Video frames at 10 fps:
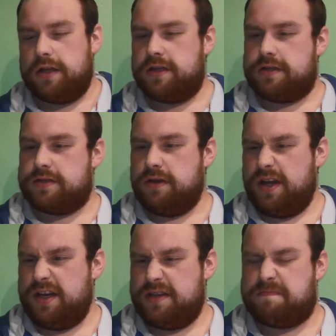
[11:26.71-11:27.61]
The
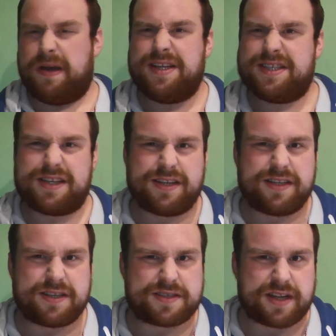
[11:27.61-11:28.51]
design is basically
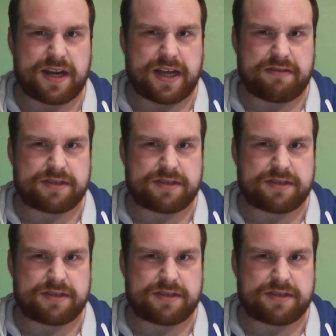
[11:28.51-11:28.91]
the Stellaire,